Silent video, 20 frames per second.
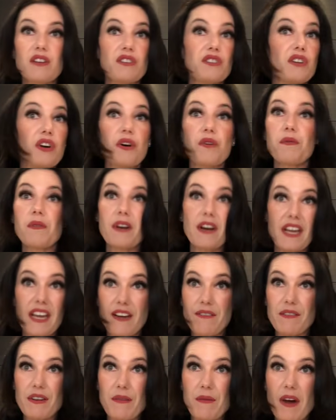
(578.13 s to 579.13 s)
Don't worry,
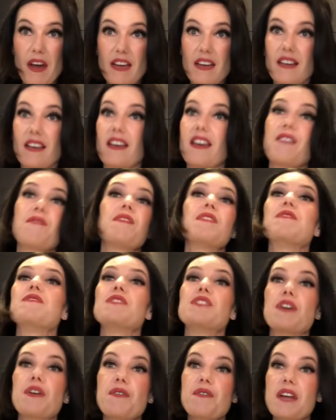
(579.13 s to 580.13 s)
everyone. If you
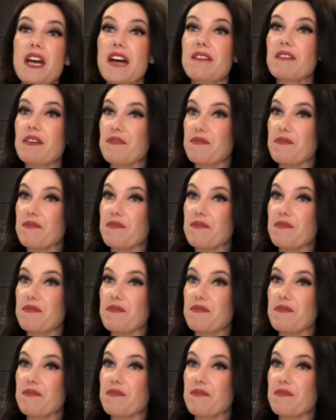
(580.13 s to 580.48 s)
don't have